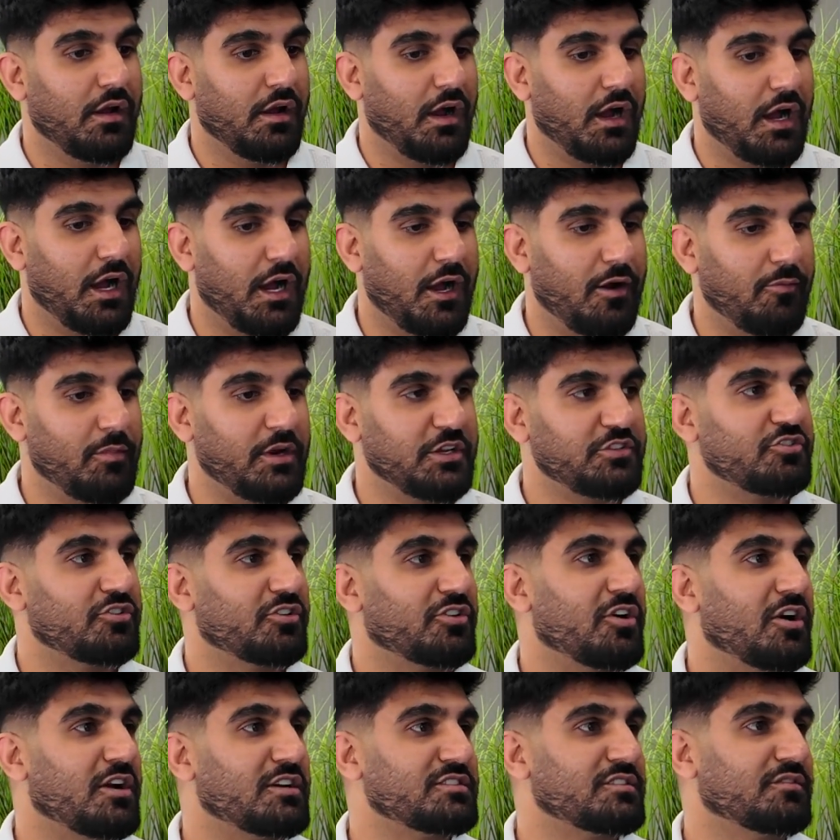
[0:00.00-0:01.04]
how much your
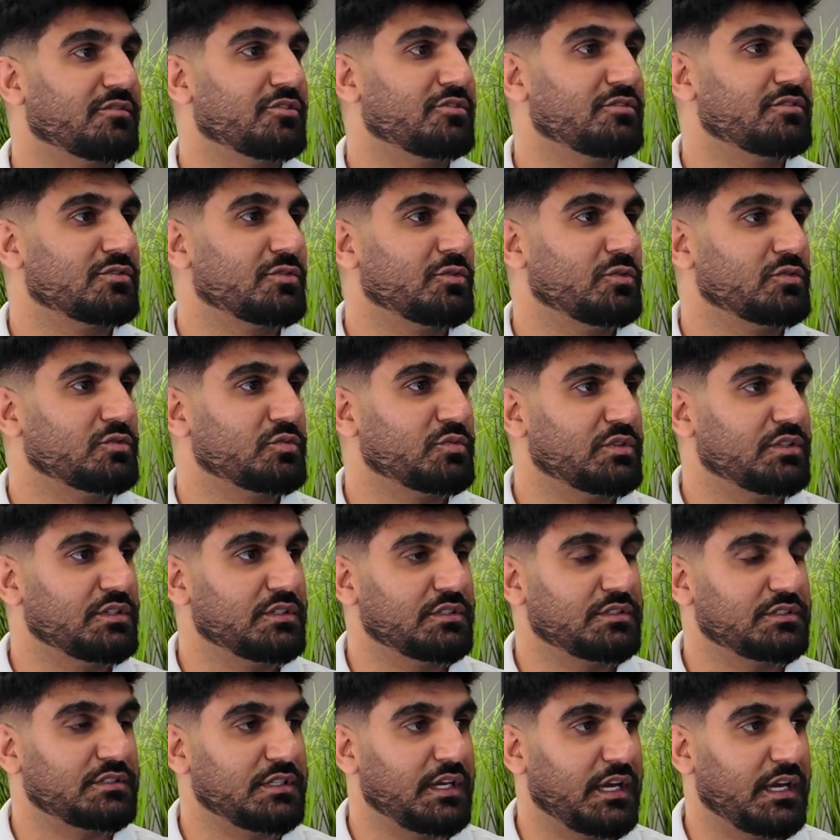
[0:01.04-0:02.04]
cost of goods sold was